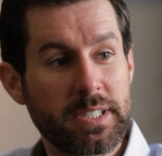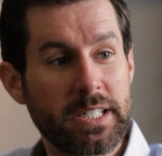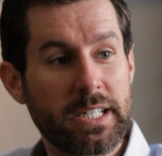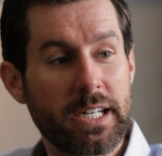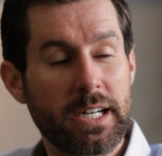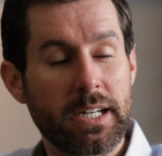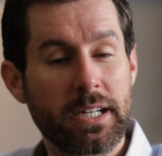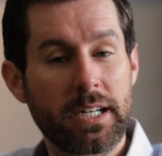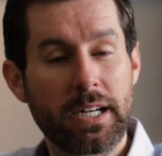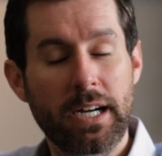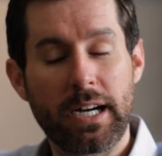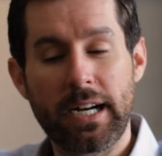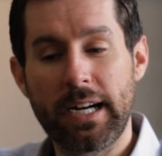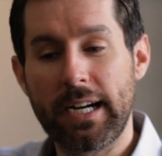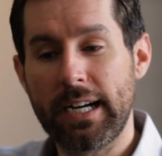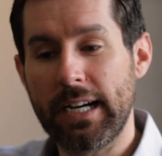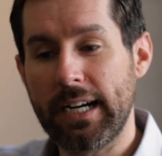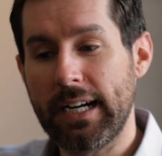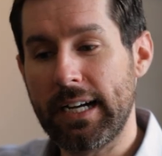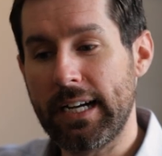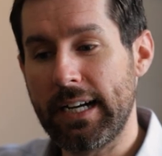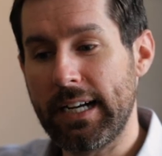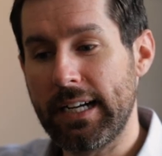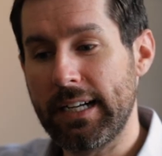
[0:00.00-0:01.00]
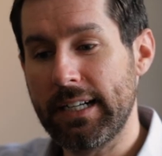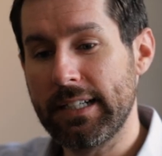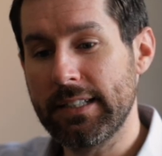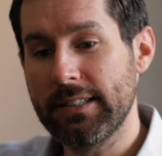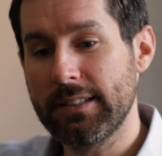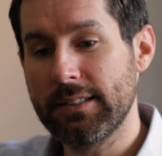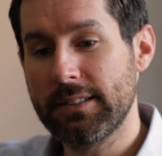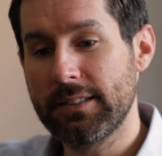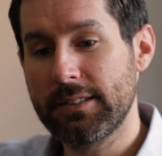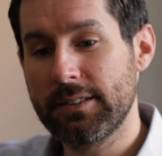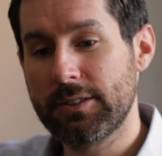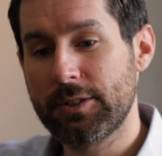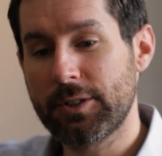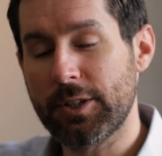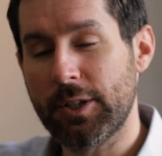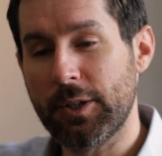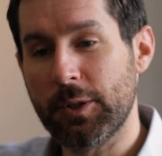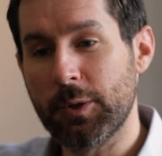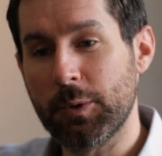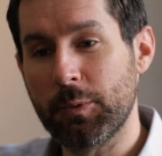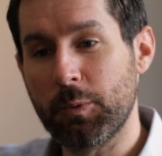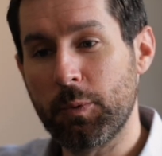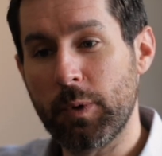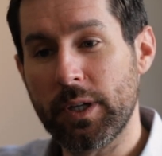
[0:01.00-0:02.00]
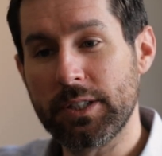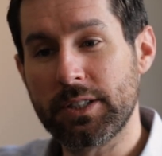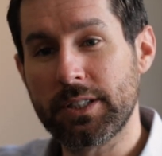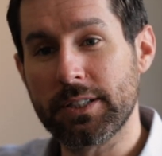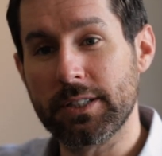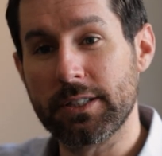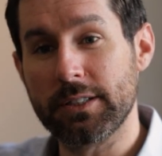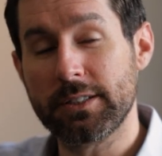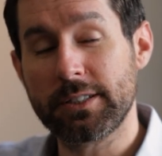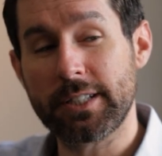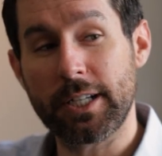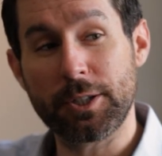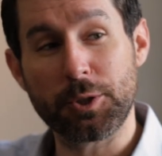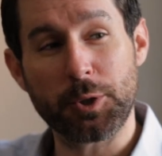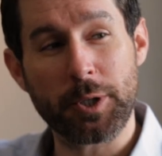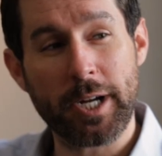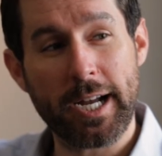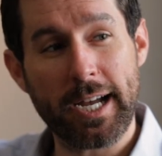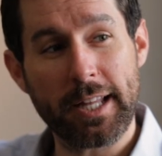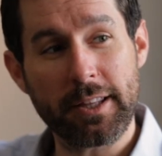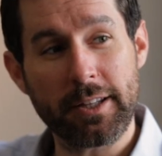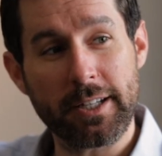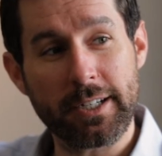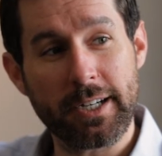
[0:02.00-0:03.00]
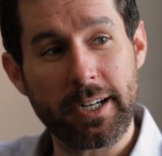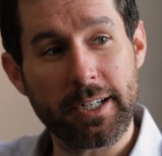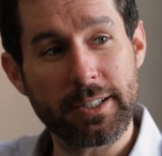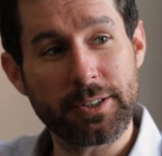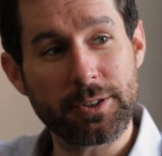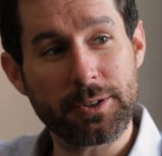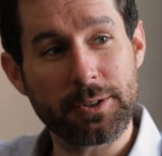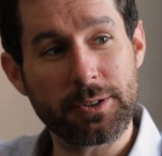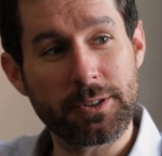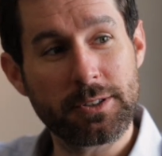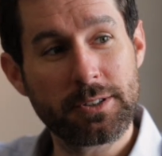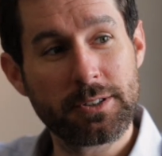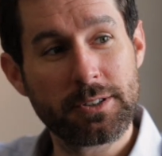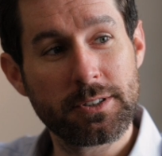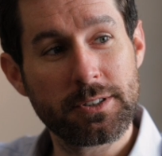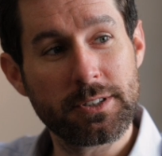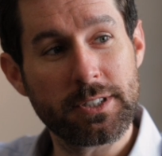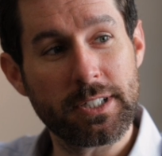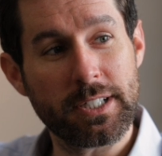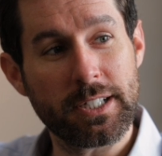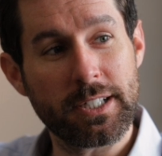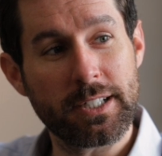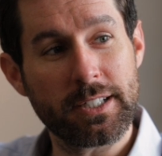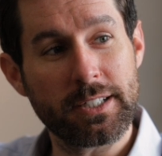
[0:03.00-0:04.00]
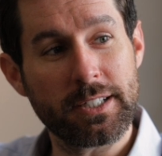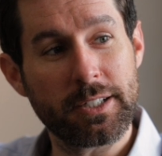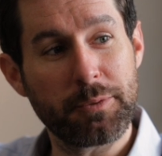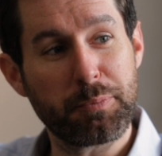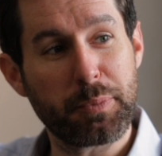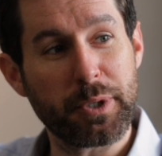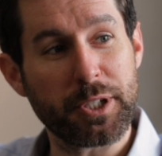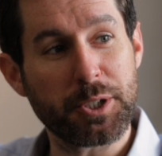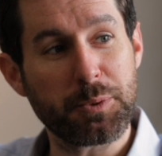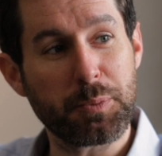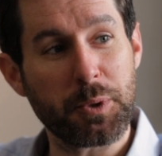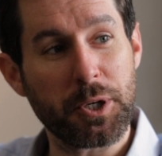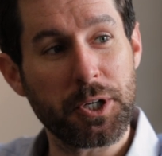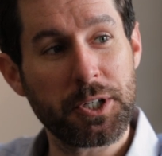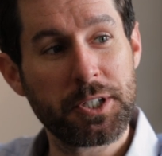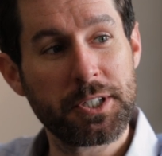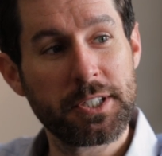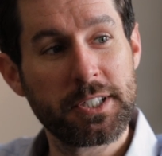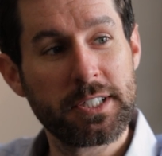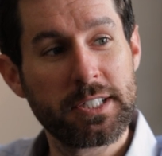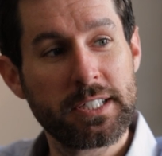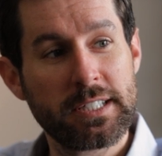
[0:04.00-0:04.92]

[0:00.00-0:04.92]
Yeah. Uh, so went to Central Catholic High School uh, in oh, Pittsburgh.